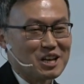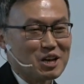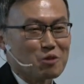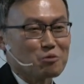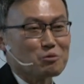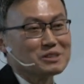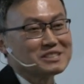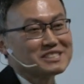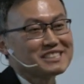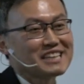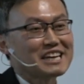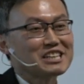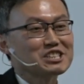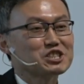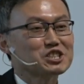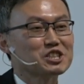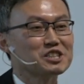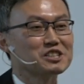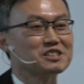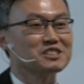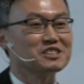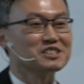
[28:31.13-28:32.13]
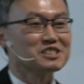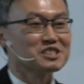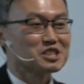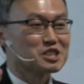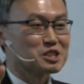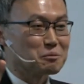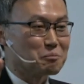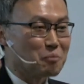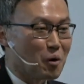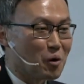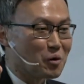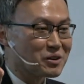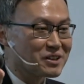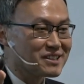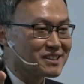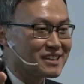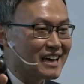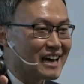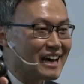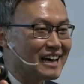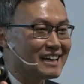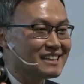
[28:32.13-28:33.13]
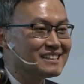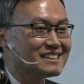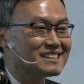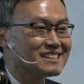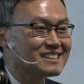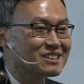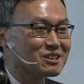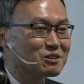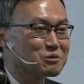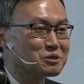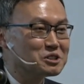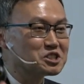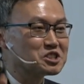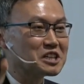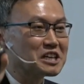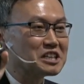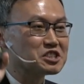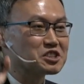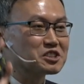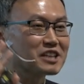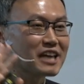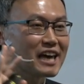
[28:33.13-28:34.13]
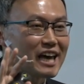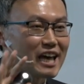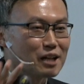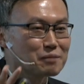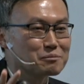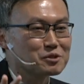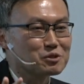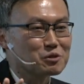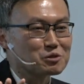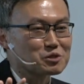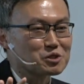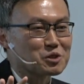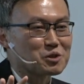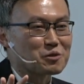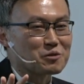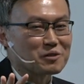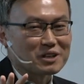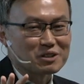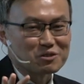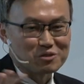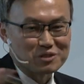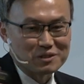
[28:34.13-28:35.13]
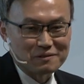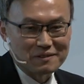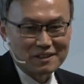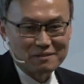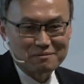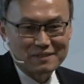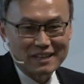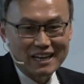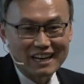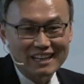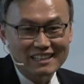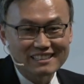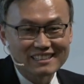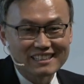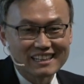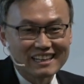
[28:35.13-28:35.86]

Which nation supported that? Which nation helped North Korea to develop that?